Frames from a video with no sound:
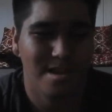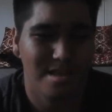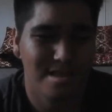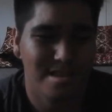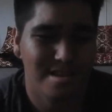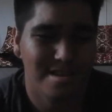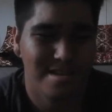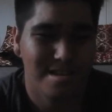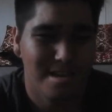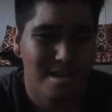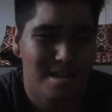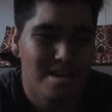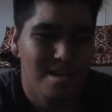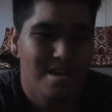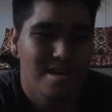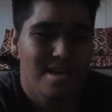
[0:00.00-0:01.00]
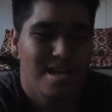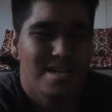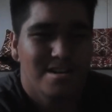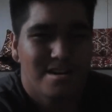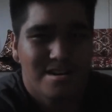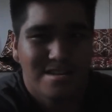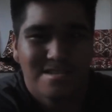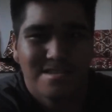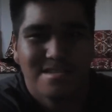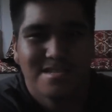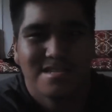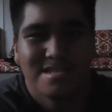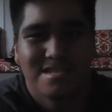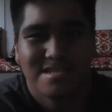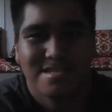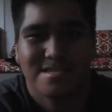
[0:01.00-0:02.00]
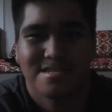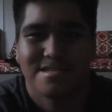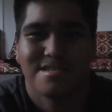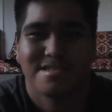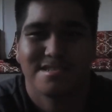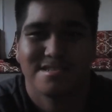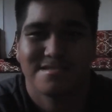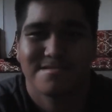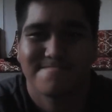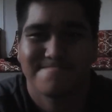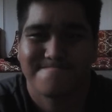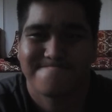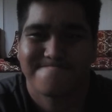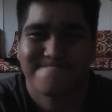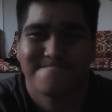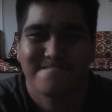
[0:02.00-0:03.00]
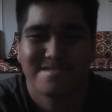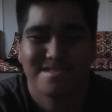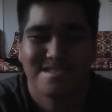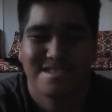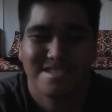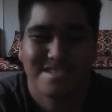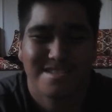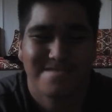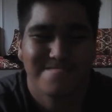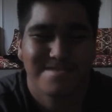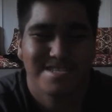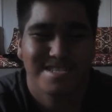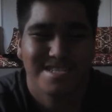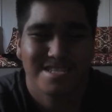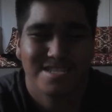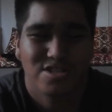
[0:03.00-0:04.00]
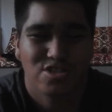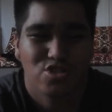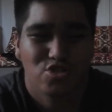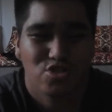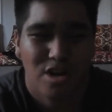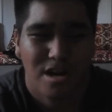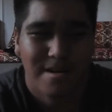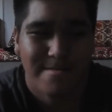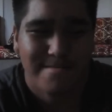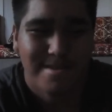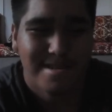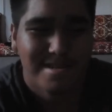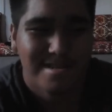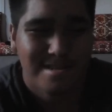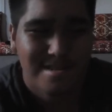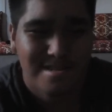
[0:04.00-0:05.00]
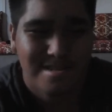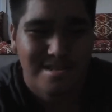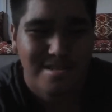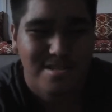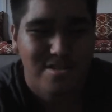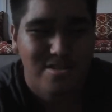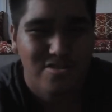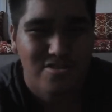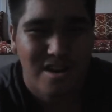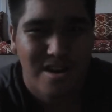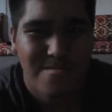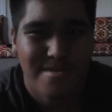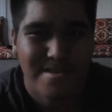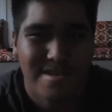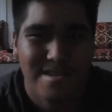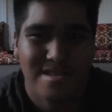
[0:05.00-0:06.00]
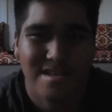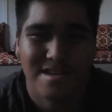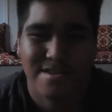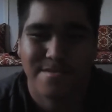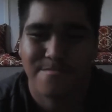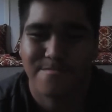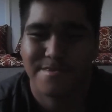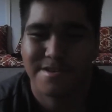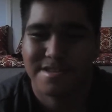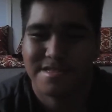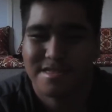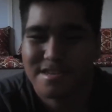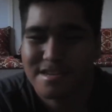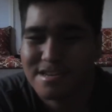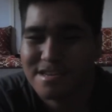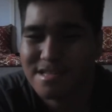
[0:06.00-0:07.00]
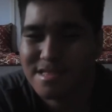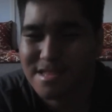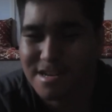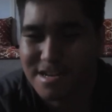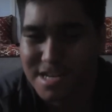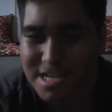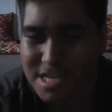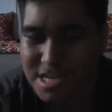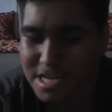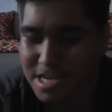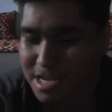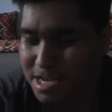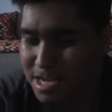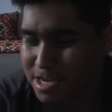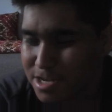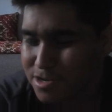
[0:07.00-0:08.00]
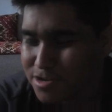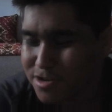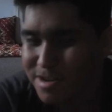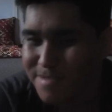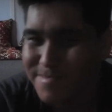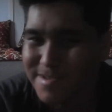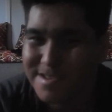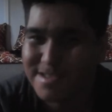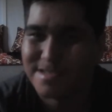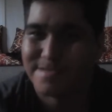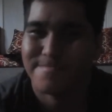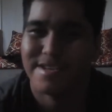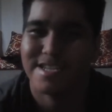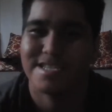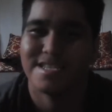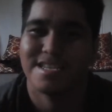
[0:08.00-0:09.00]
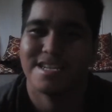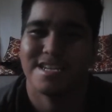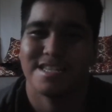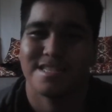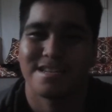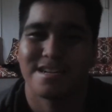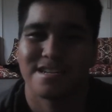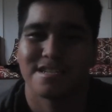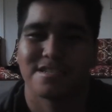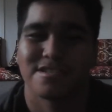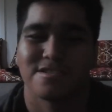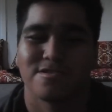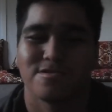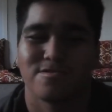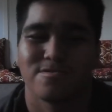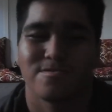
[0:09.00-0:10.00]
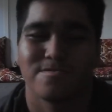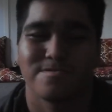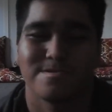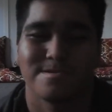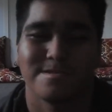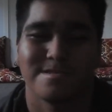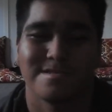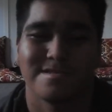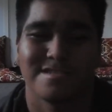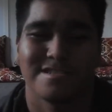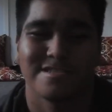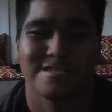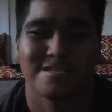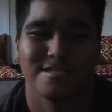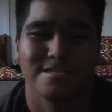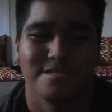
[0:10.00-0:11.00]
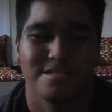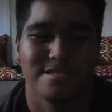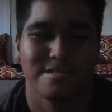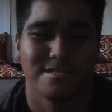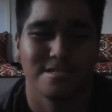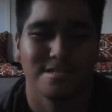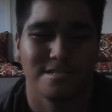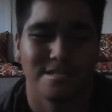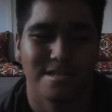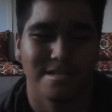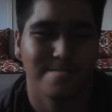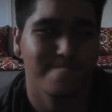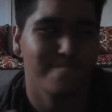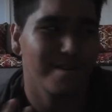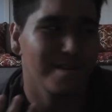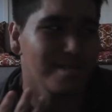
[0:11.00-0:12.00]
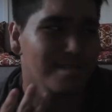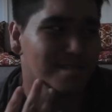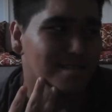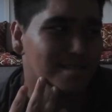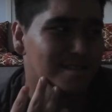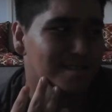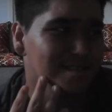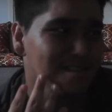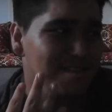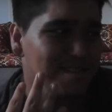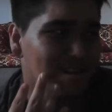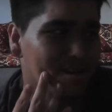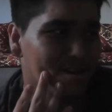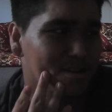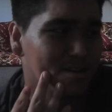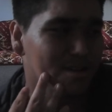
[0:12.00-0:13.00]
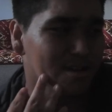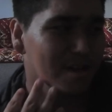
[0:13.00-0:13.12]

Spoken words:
like, and other things like, let me think, drama. Drama is like a big thing, like, drama is mainly like, cause, like, basically, like,